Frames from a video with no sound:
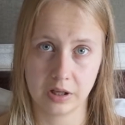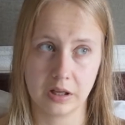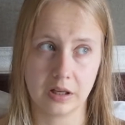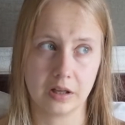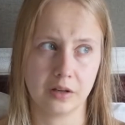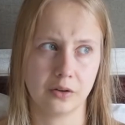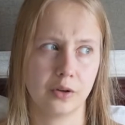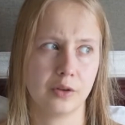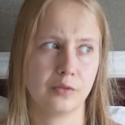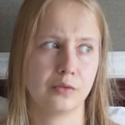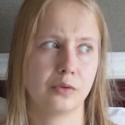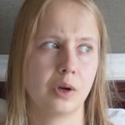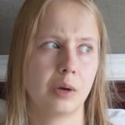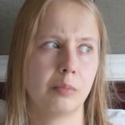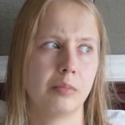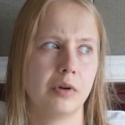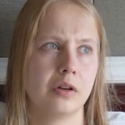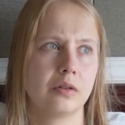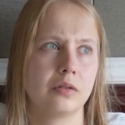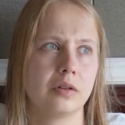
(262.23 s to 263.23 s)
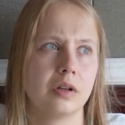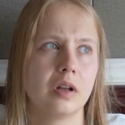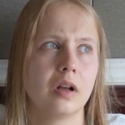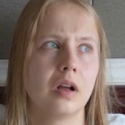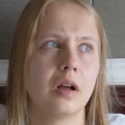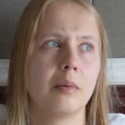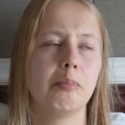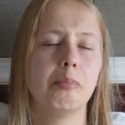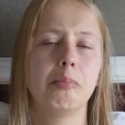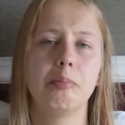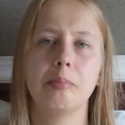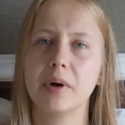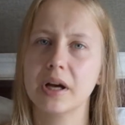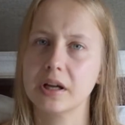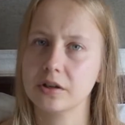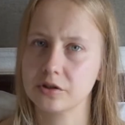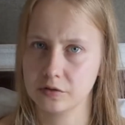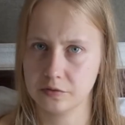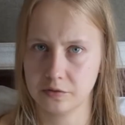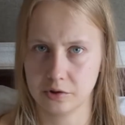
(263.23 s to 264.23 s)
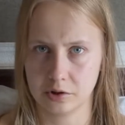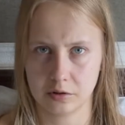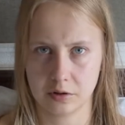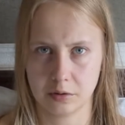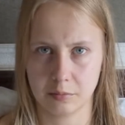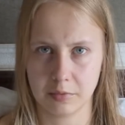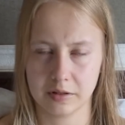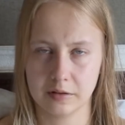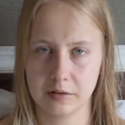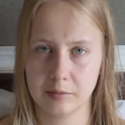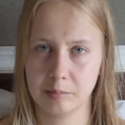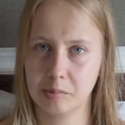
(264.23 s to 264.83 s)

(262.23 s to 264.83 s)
and you have to upload a bunch of documents.